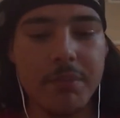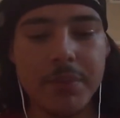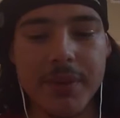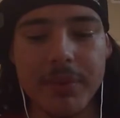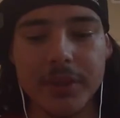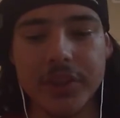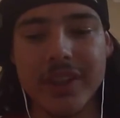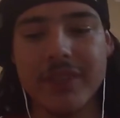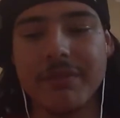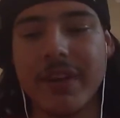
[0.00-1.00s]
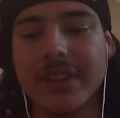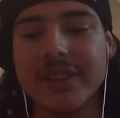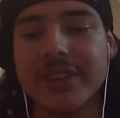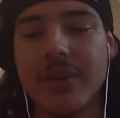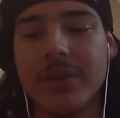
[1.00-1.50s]
people are trying to defend
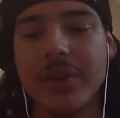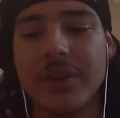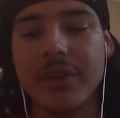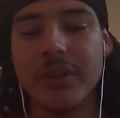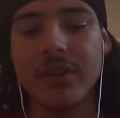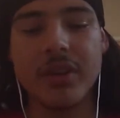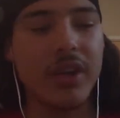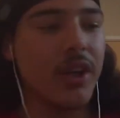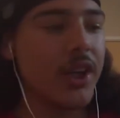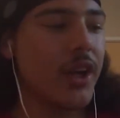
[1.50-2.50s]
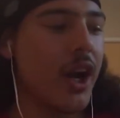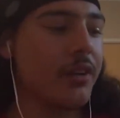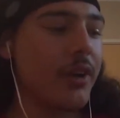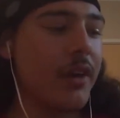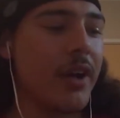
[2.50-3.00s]
Sony.
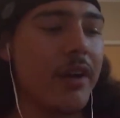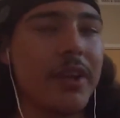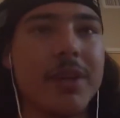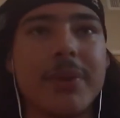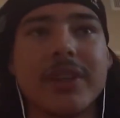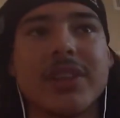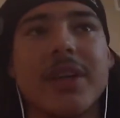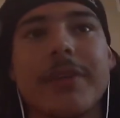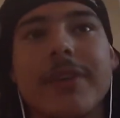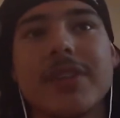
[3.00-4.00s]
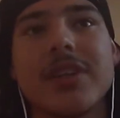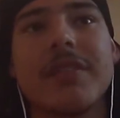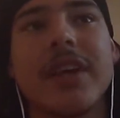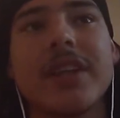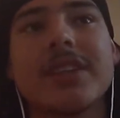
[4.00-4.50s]
I'm not going to pick a side with this, though. I'm
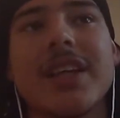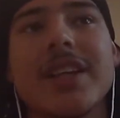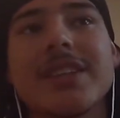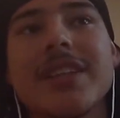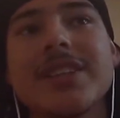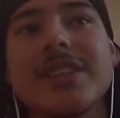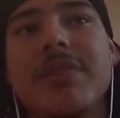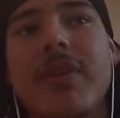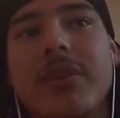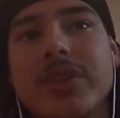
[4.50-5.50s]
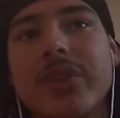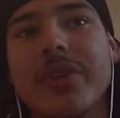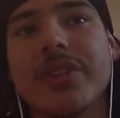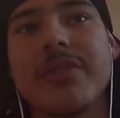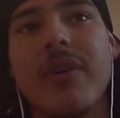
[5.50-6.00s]
not going to say it's Disney's fault or
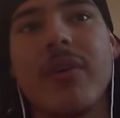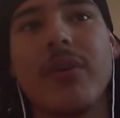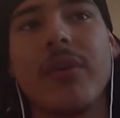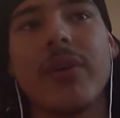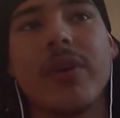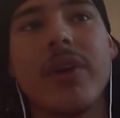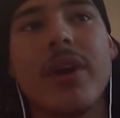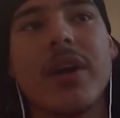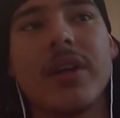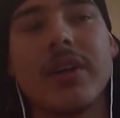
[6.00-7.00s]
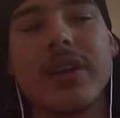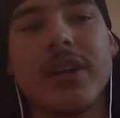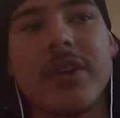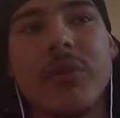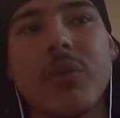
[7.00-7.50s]
Sony's fault or,
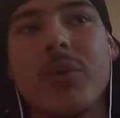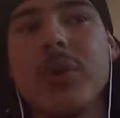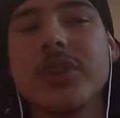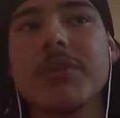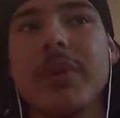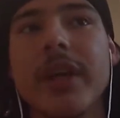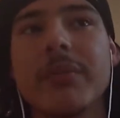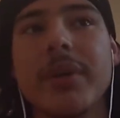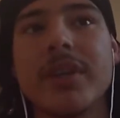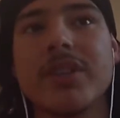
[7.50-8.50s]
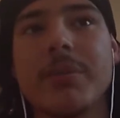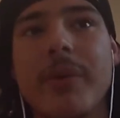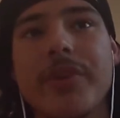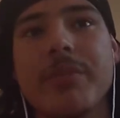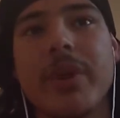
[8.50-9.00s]
who's to blame, because they're
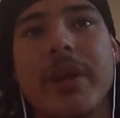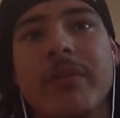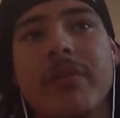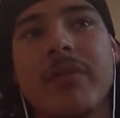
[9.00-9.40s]
both to blame.